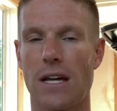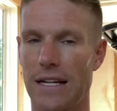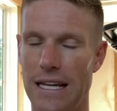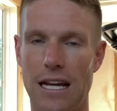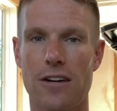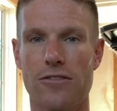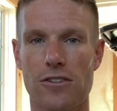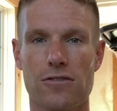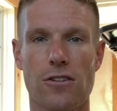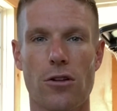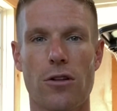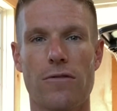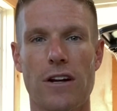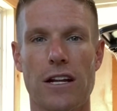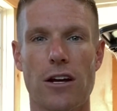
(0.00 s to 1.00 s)
Again, if you slow
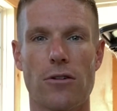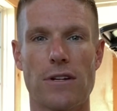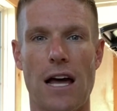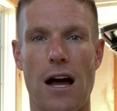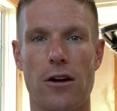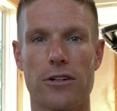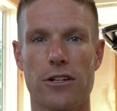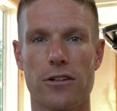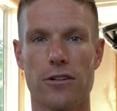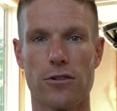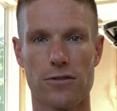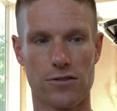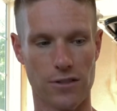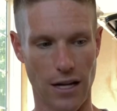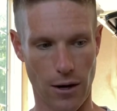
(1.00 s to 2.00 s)
the video down, you'll
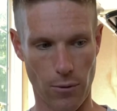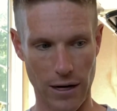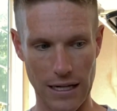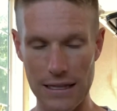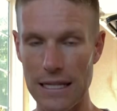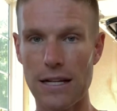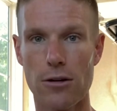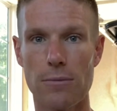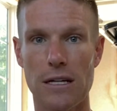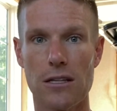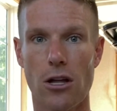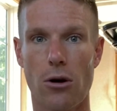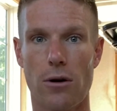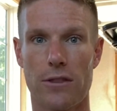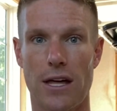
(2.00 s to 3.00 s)
see I went a little bit
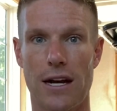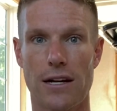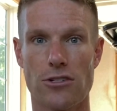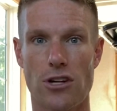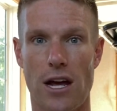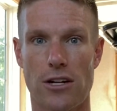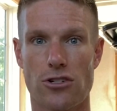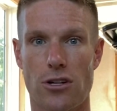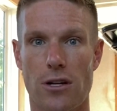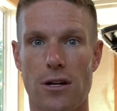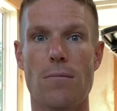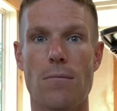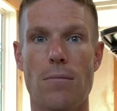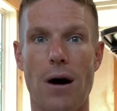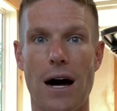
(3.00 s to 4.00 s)
low on that injection,
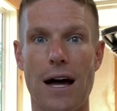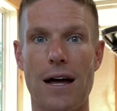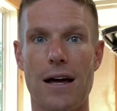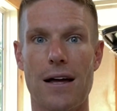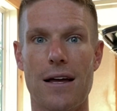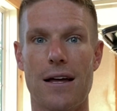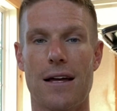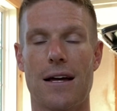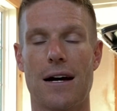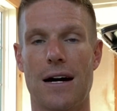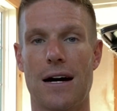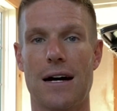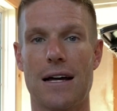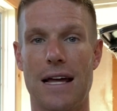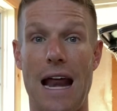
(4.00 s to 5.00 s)
but
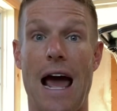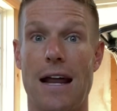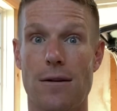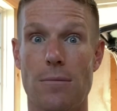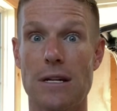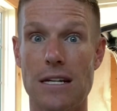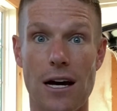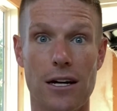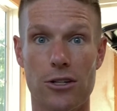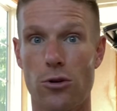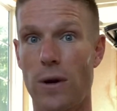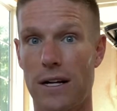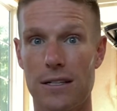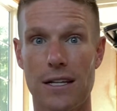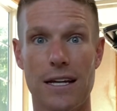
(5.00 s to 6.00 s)
it had to be done
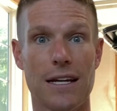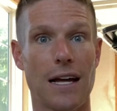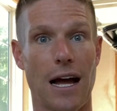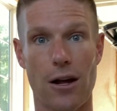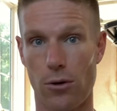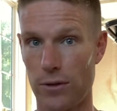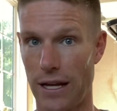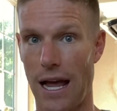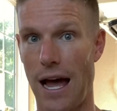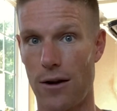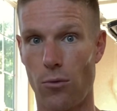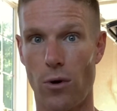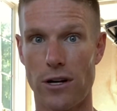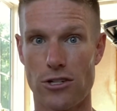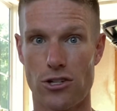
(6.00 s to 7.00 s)
quickly. I only
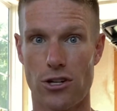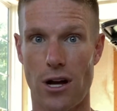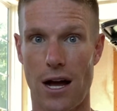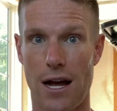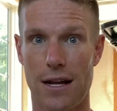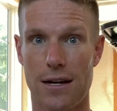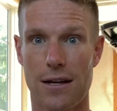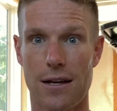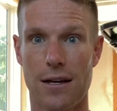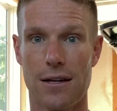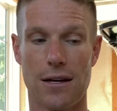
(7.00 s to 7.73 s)
had one shot.